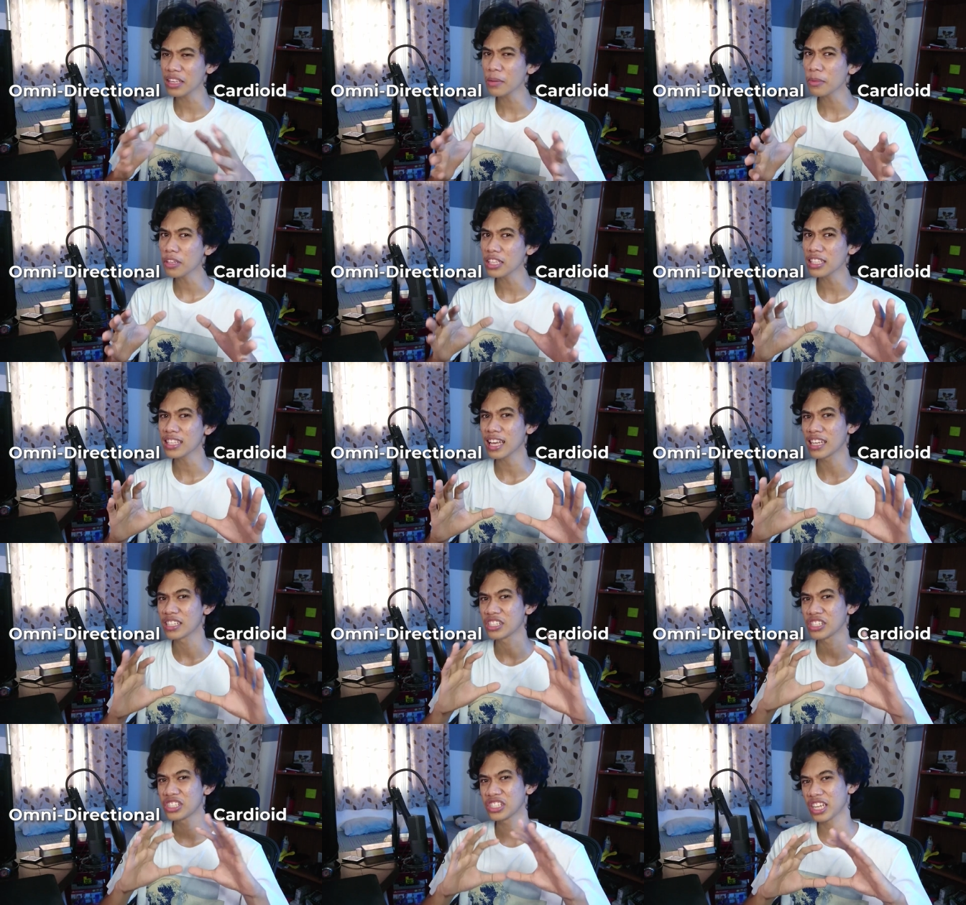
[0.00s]
Think about it as
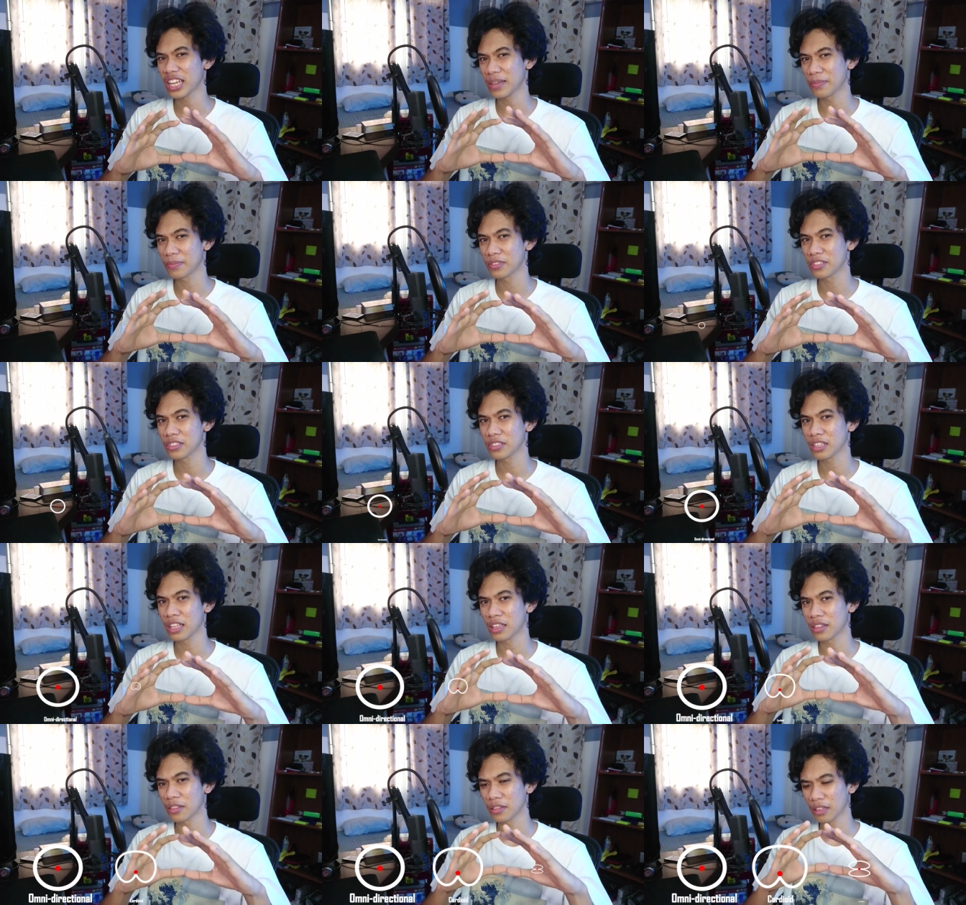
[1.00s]
shapes
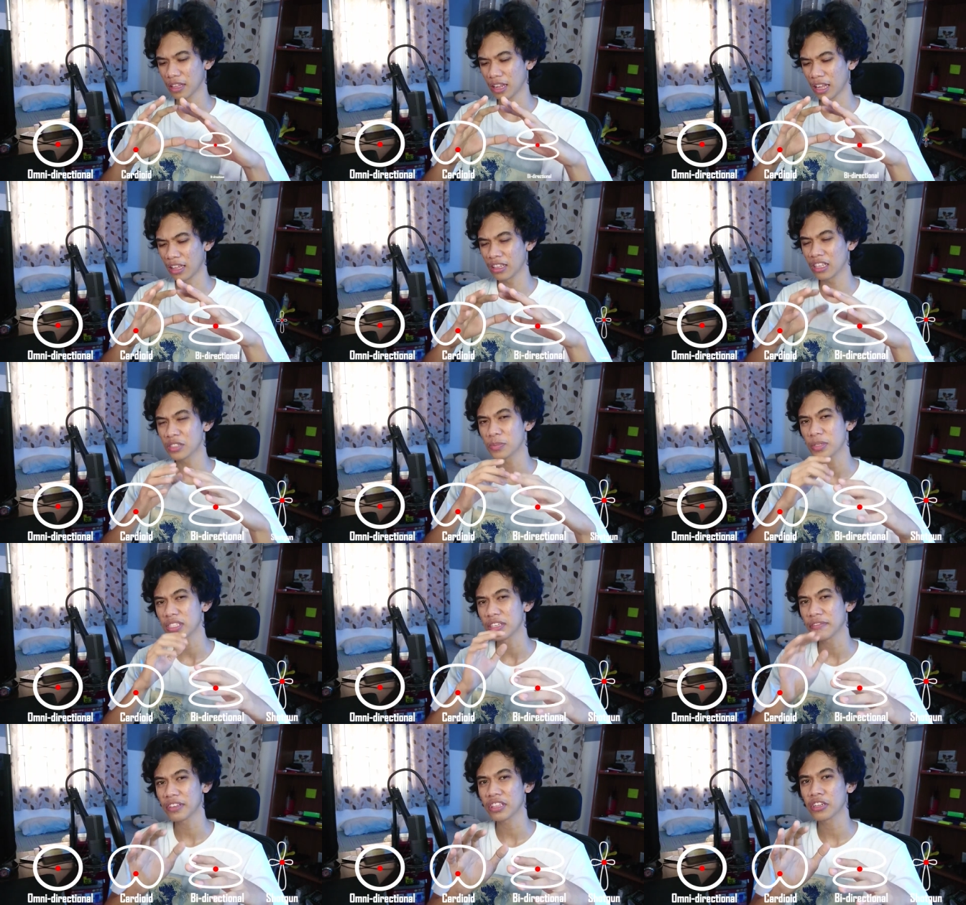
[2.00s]
that in a
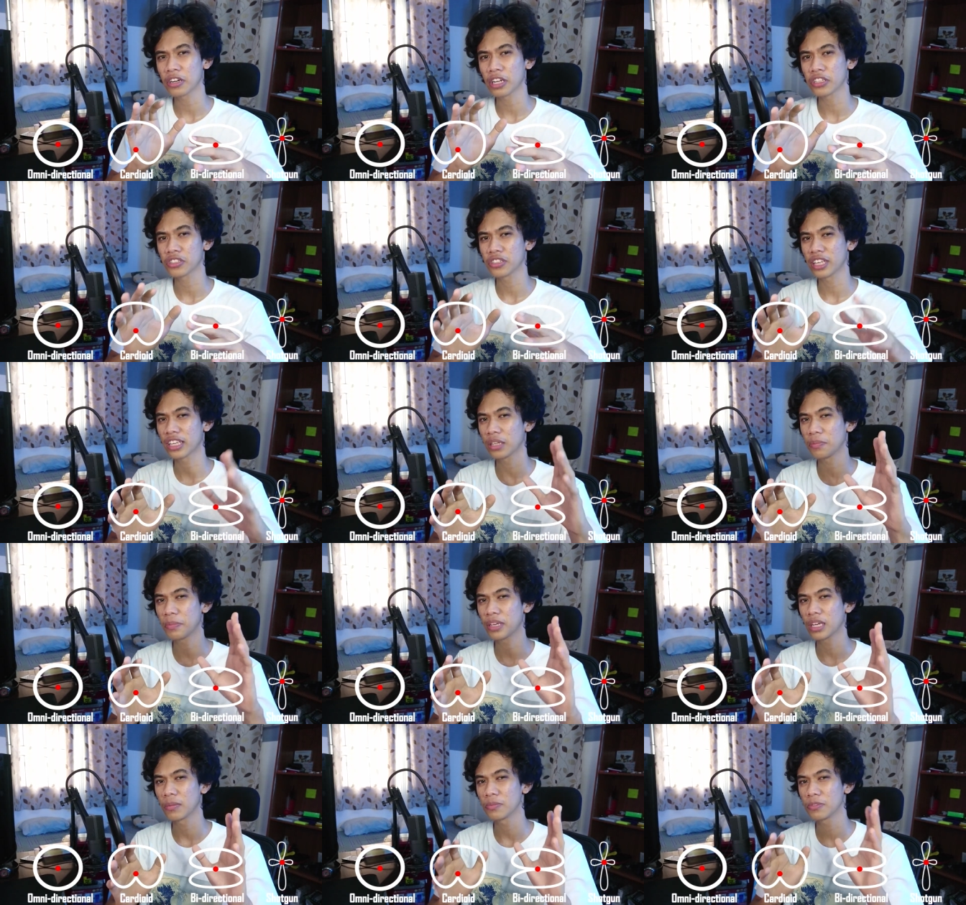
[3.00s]
specific direction they can
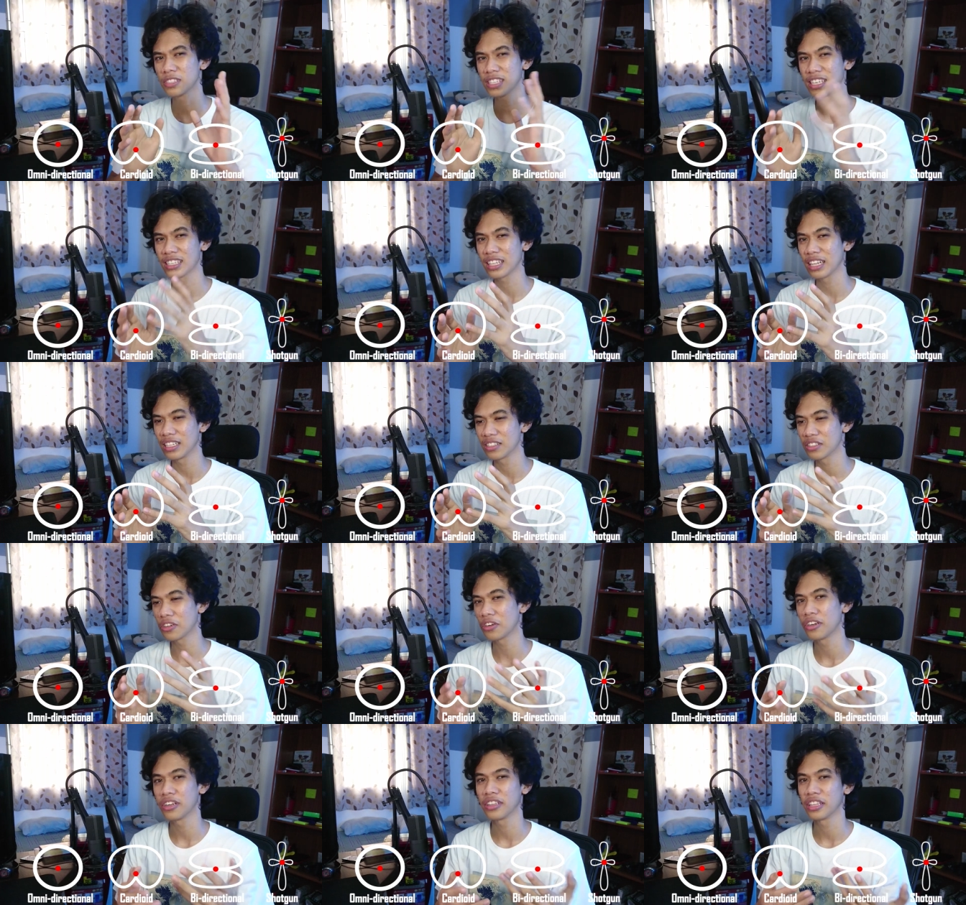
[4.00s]
pick up signals
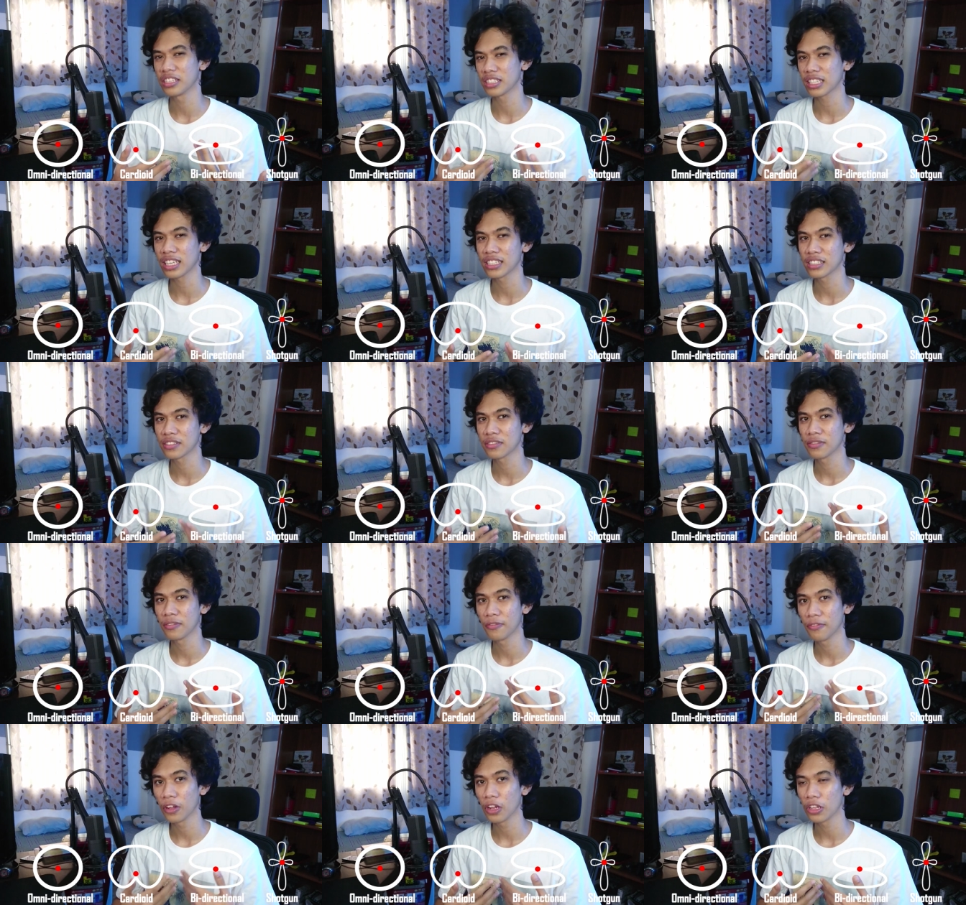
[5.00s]
or in this case
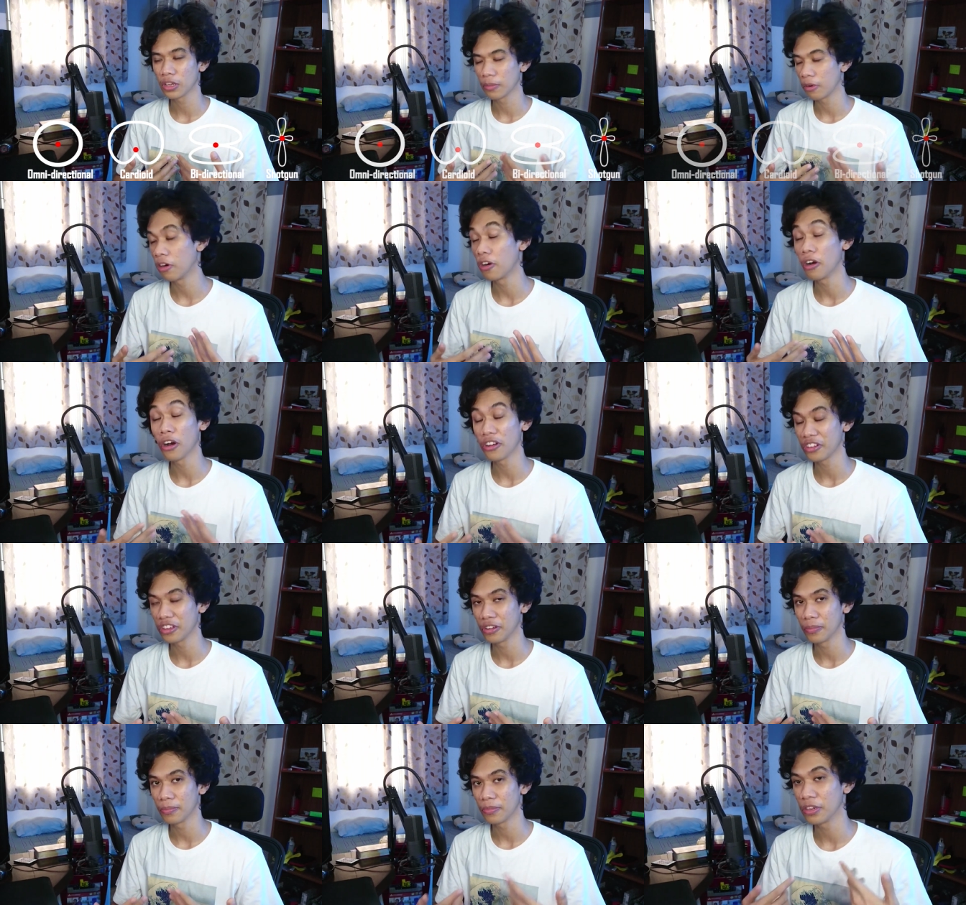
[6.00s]
volume or
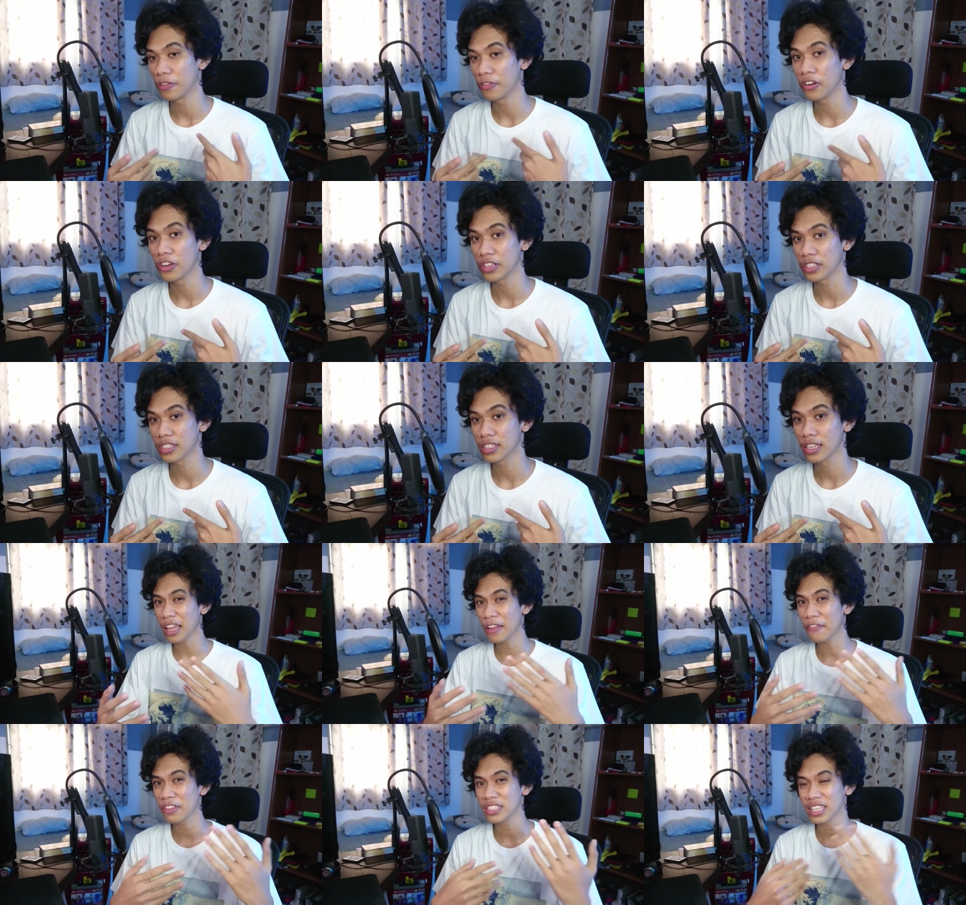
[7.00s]
audio, your voice. Not
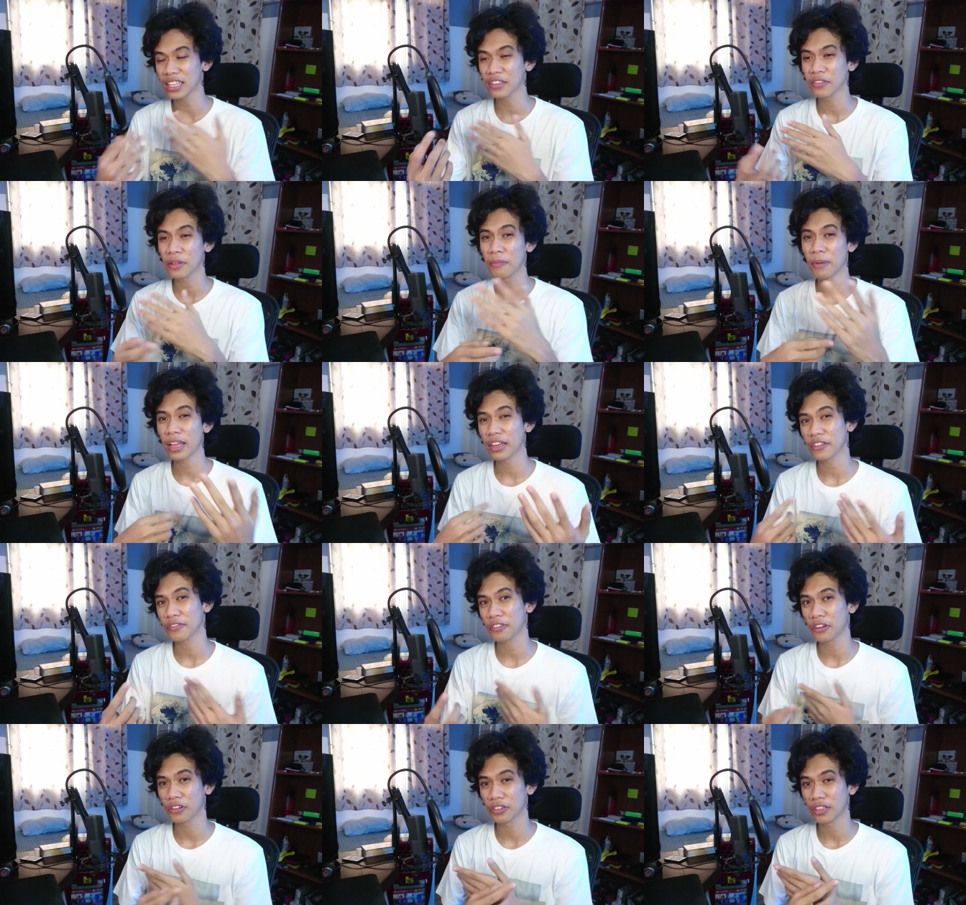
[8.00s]
every side of the
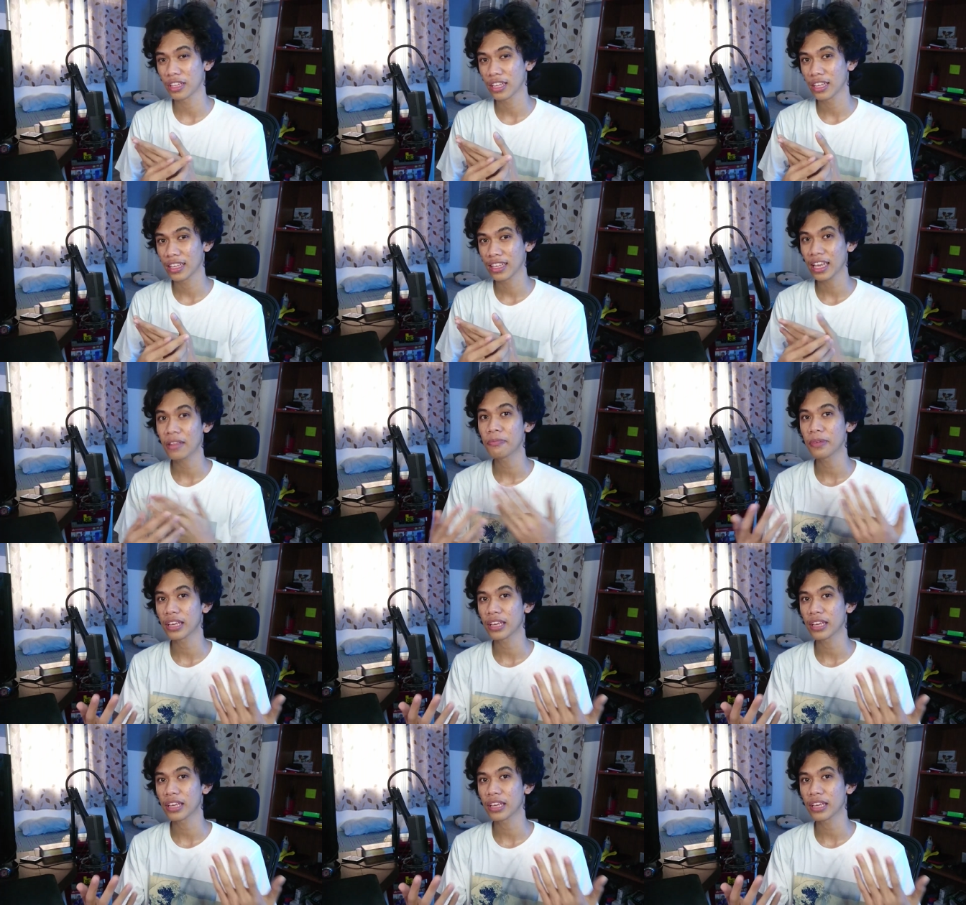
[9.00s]
microphone can